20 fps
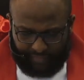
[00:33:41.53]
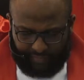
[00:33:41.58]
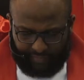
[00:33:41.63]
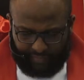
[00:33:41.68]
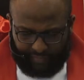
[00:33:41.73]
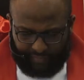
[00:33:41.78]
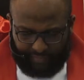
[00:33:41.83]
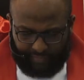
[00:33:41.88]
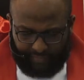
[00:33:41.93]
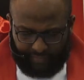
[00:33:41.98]

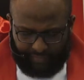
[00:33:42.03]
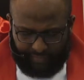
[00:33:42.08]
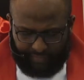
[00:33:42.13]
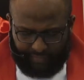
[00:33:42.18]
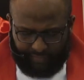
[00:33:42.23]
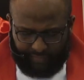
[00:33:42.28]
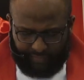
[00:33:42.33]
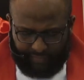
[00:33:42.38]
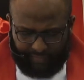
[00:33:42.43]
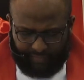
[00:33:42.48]
Hmm.
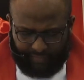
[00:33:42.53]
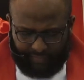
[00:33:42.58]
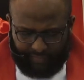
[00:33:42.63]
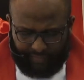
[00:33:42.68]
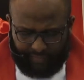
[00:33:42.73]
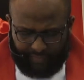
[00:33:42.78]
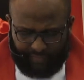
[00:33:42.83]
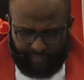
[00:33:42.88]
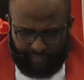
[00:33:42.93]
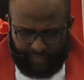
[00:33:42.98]

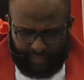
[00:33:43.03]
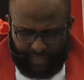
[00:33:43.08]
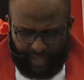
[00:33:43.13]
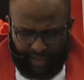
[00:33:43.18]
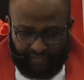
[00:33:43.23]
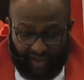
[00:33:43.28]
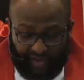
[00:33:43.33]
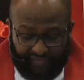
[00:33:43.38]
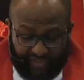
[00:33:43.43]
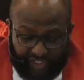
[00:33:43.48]

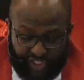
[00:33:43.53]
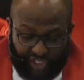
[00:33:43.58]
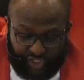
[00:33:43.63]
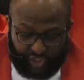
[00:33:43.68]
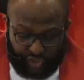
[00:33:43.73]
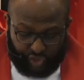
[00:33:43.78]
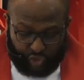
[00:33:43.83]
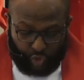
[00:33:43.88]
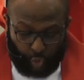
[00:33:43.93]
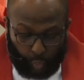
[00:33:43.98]
Father, teach
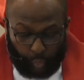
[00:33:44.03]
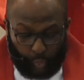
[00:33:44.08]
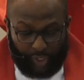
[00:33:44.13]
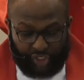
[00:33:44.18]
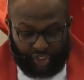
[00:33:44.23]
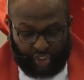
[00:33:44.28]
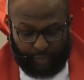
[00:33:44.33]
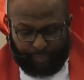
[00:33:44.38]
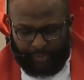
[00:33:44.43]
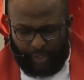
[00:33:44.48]
us to
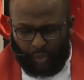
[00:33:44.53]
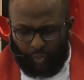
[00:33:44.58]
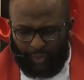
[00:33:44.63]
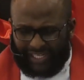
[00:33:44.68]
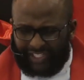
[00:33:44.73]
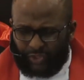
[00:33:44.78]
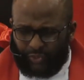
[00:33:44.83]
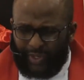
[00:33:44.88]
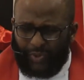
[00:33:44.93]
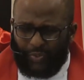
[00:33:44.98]
worship you
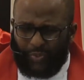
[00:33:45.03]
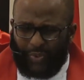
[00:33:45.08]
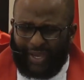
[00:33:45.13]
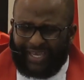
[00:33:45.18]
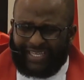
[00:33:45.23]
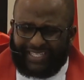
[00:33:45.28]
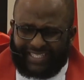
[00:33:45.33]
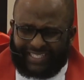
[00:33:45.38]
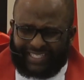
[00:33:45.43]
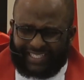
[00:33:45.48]
whilst we
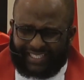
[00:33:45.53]
wait.